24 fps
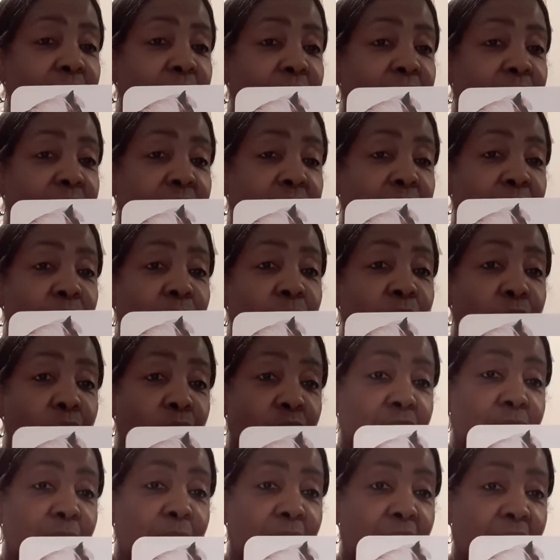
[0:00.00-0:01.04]
They do
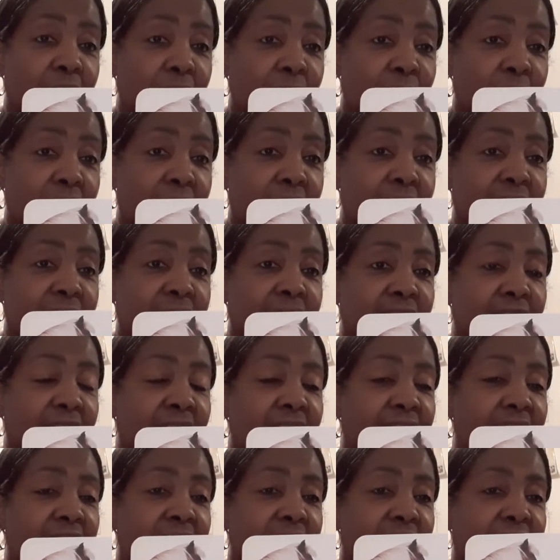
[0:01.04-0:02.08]
horseback riding,
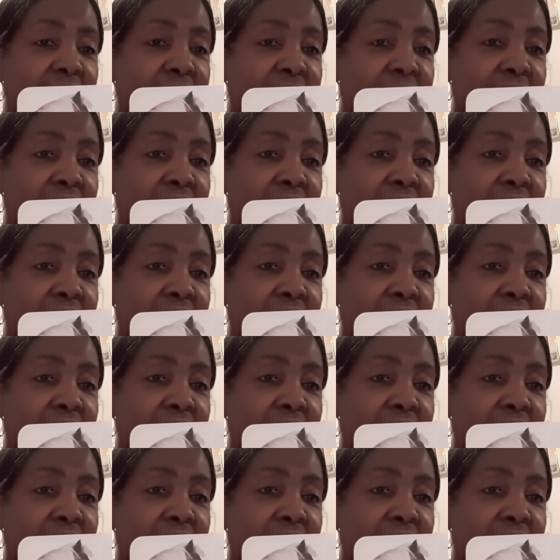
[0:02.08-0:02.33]
and